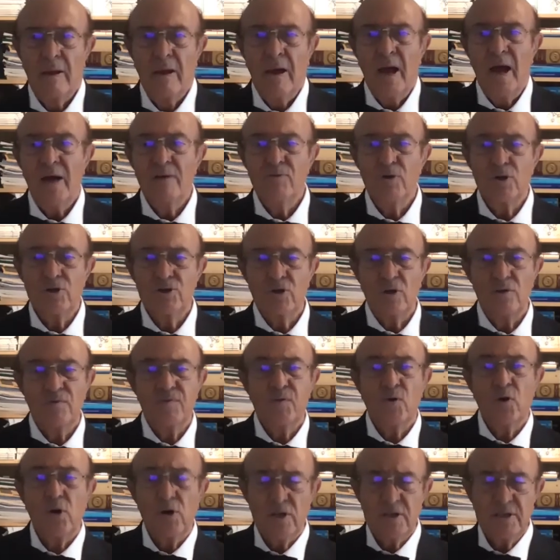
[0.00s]
I was,
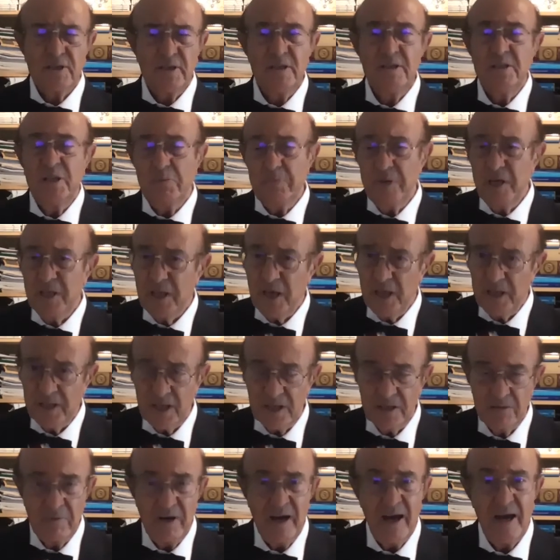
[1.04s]
of course,
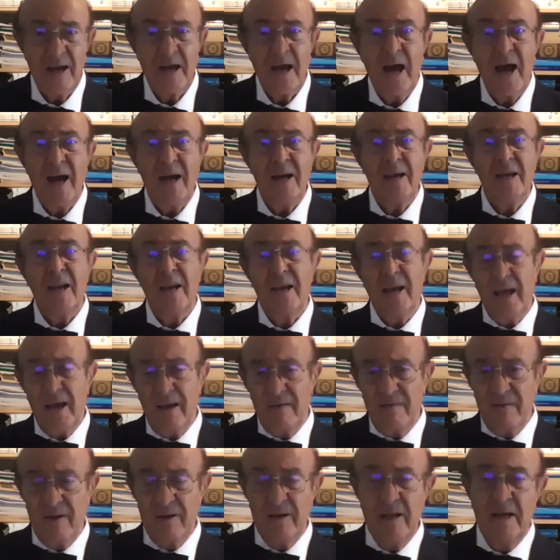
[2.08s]
intimidated by high
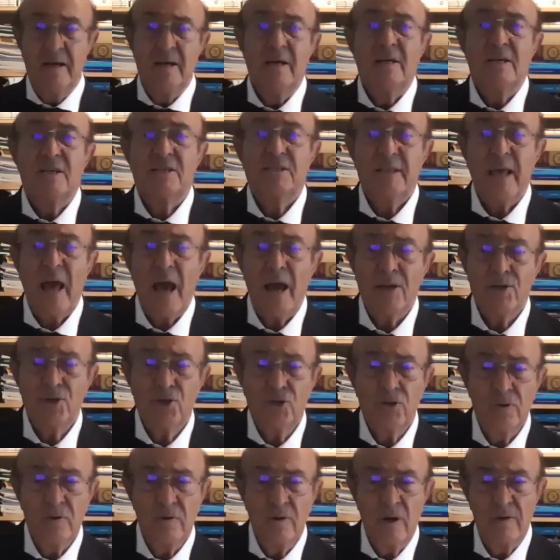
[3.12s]
level
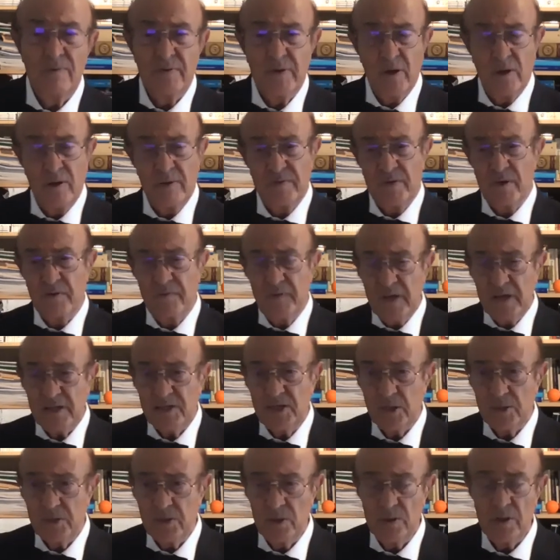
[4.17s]
statue of the, of the
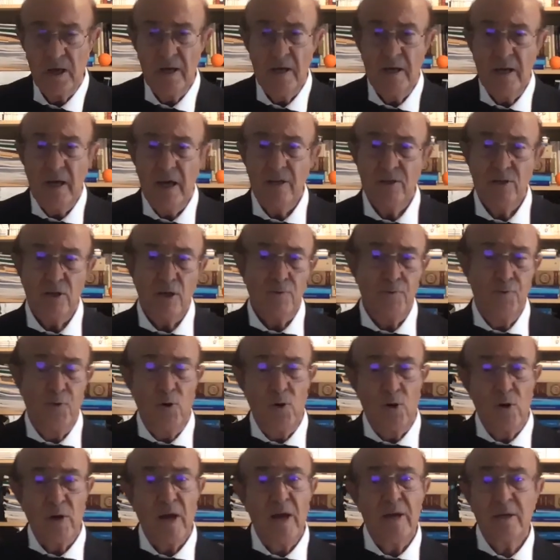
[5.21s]
visitor. And
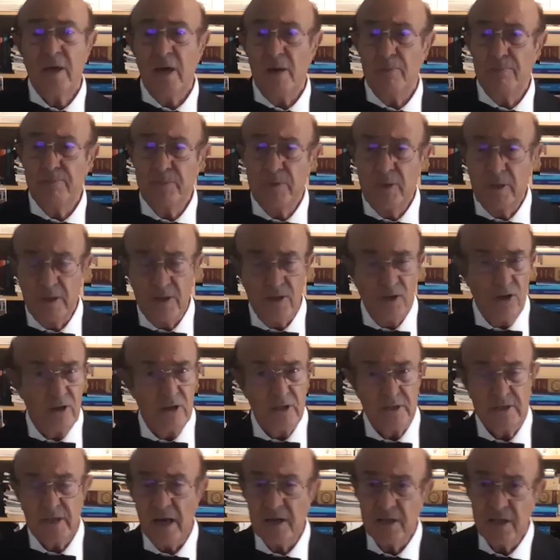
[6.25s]
therefore, I kept uh,
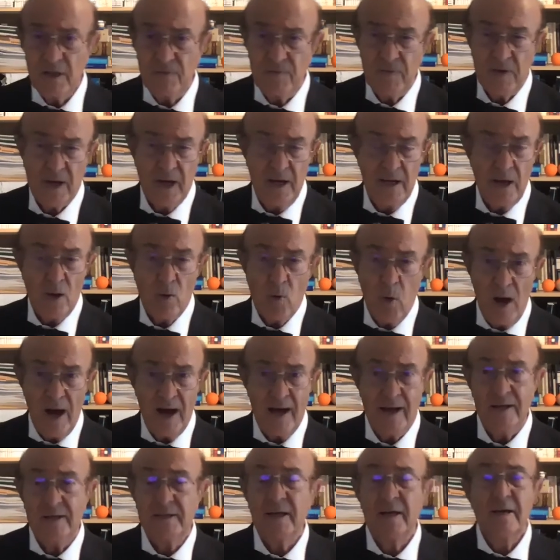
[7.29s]
scientifically
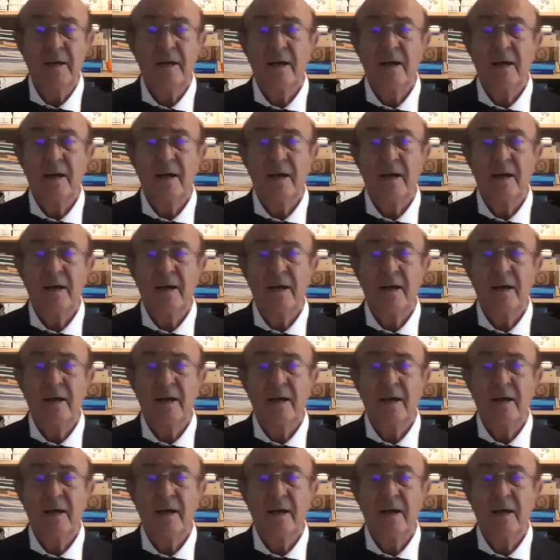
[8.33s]
quiet.